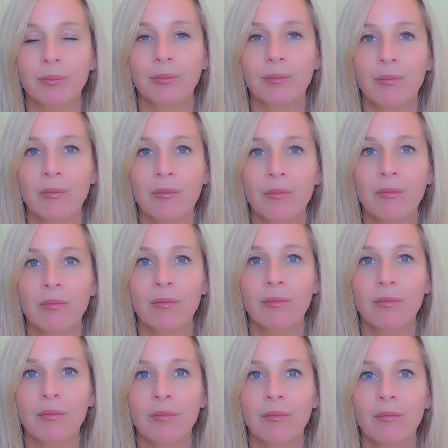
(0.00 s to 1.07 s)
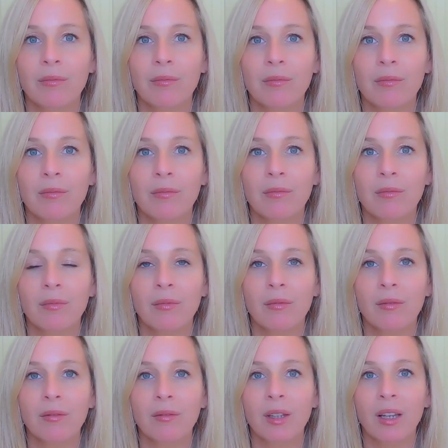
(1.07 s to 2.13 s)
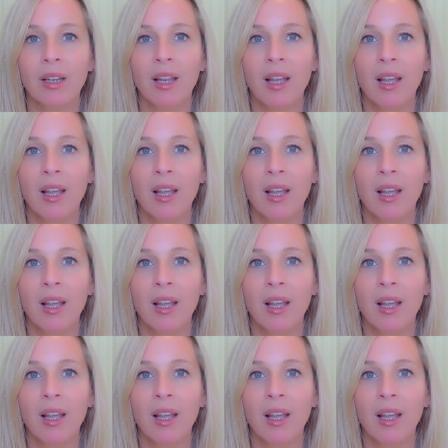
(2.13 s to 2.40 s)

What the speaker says: Nothing is said.